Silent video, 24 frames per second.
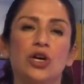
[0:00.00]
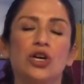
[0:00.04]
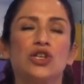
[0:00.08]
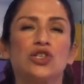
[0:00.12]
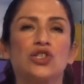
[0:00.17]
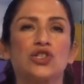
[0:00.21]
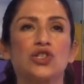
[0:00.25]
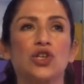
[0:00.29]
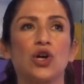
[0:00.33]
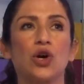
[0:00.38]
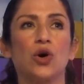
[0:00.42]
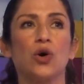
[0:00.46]

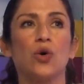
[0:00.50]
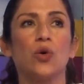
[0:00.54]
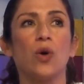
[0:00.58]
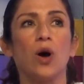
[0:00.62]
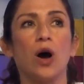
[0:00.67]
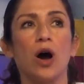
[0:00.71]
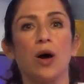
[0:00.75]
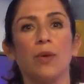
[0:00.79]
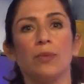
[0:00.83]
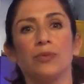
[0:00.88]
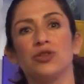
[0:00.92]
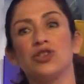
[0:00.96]
So
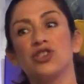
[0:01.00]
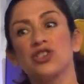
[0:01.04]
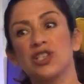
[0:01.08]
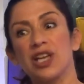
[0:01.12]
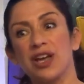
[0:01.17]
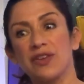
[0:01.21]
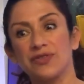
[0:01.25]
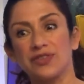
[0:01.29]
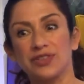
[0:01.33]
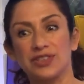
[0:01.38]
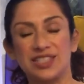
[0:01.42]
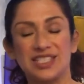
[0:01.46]
you just
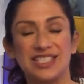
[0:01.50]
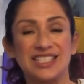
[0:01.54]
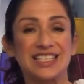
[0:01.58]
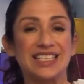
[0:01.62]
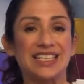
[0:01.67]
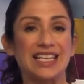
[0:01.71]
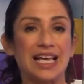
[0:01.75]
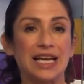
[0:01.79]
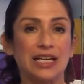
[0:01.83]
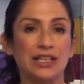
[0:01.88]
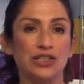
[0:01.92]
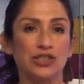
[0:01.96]
have to
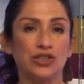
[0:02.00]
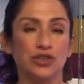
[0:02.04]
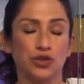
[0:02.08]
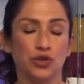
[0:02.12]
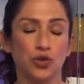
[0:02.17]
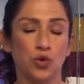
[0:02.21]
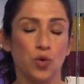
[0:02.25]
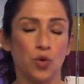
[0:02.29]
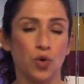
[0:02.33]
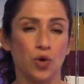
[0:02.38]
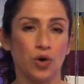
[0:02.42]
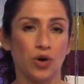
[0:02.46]
select
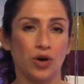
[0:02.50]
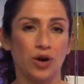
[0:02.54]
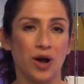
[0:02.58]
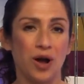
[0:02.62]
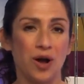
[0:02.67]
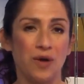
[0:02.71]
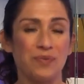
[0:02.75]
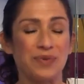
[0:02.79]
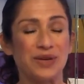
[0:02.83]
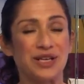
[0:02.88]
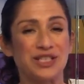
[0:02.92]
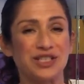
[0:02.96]
your
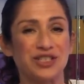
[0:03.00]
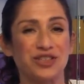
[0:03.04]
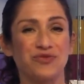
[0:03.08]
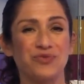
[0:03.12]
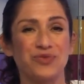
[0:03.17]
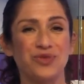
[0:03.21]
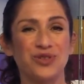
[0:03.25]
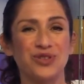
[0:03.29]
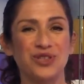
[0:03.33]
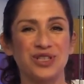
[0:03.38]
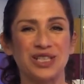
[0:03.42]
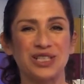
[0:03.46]
piece of
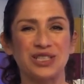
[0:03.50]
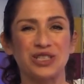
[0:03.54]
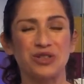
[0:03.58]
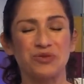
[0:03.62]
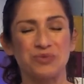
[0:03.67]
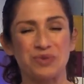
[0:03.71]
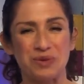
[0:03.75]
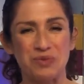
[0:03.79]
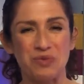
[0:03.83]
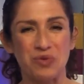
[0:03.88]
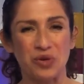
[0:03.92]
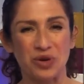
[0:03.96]
music a little
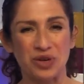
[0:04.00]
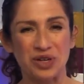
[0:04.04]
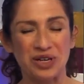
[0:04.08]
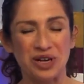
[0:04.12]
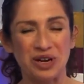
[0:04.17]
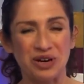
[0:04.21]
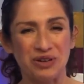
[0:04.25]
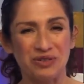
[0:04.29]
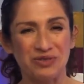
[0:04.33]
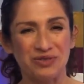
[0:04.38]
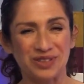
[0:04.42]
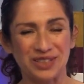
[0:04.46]
bit more
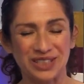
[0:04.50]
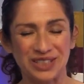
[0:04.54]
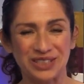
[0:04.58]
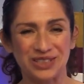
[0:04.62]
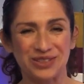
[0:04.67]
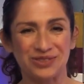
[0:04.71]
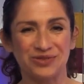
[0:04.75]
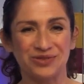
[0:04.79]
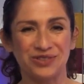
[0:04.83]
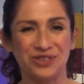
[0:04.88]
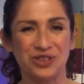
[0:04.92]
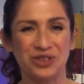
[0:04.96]
carefully
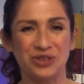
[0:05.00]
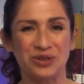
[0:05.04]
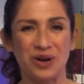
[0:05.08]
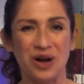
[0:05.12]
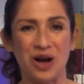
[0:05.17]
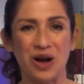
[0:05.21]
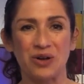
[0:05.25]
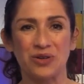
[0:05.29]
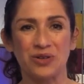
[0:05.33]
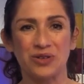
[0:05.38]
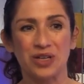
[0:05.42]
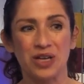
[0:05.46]
to figure
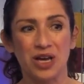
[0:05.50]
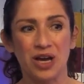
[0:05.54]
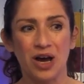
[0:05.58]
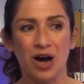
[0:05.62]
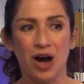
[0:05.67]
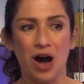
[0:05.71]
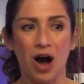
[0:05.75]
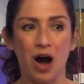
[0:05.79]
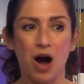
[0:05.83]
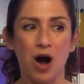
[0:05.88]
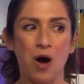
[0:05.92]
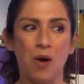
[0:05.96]
out,
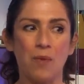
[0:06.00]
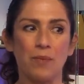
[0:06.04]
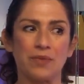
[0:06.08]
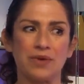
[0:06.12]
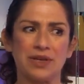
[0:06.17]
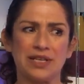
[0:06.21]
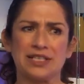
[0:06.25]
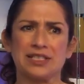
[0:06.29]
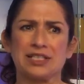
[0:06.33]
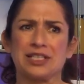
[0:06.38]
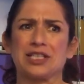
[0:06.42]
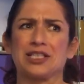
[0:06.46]

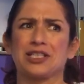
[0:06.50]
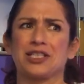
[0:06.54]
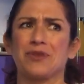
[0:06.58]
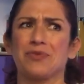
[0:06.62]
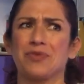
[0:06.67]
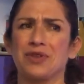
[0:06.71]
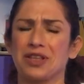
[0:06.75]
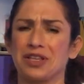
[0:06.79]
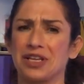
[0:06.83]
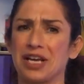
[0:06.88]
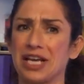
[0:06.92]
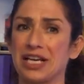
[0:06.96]
is this
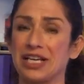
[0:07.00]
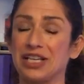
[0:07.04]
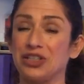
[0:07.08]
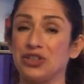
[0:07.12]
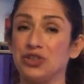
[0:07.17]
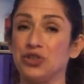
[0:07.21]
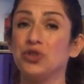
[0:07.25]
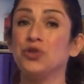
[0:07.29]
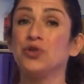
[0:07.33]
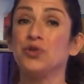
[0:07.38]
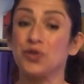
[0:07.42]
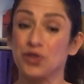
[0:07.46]
something that I can
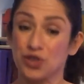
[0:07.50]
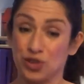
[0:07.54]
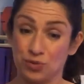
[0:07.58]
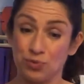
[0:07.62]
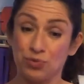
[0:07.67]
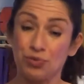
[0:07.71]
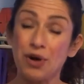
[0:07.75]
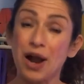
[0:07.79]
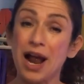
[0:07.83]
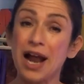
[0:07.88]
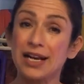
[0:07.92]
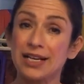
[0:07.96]
use to
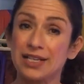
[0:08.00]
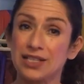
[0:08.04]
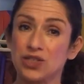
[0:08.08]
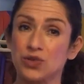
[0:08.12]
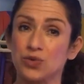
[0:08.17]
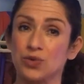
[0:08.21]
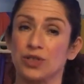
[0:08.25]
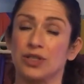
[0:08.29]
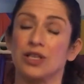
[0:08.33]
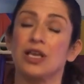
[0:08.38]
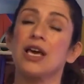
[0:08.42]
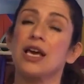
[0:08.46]

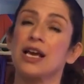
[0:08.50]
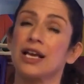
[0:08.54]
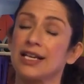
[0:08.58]
practice with?